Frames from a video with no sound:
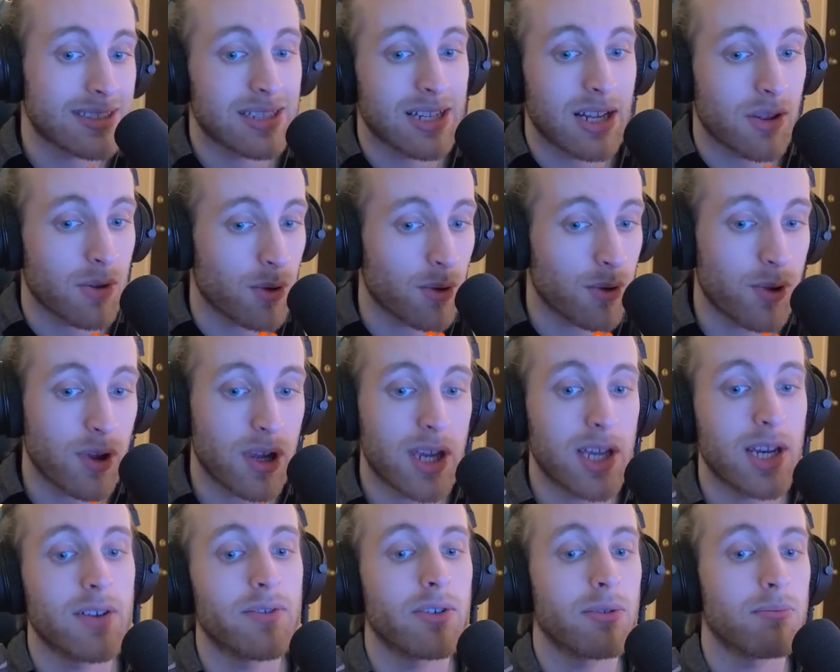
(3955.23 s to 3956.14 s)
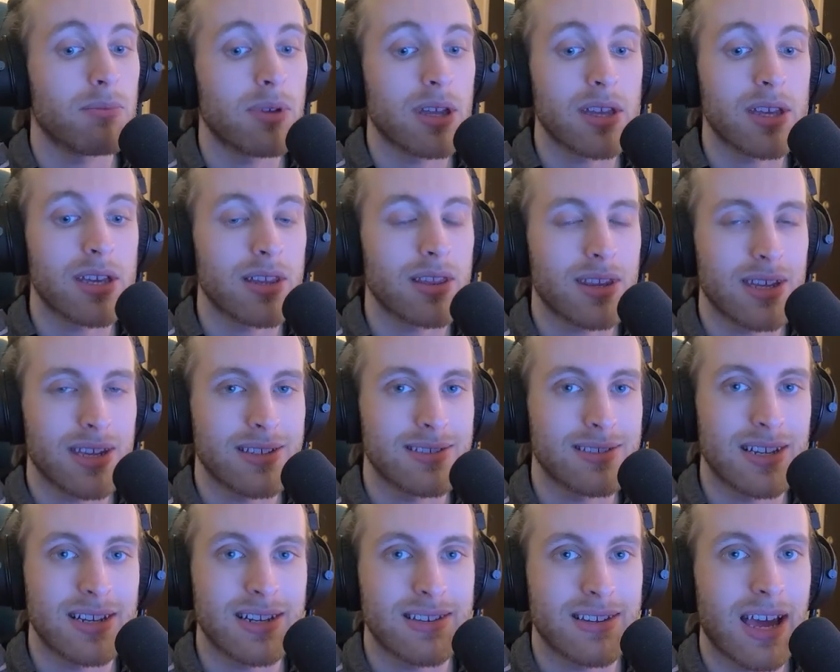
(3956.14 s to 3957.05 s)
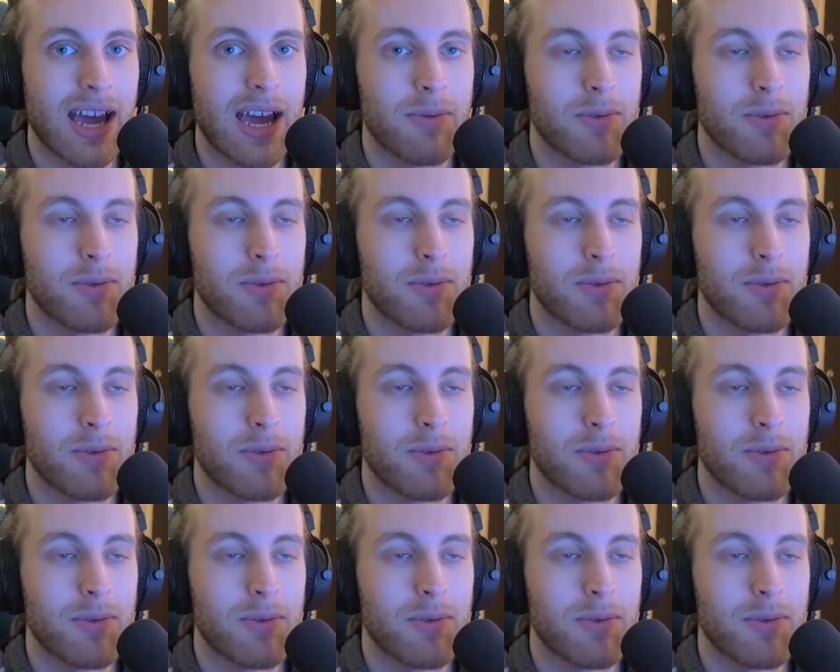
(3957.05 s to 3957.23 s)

and they're thinking of a million things at a time.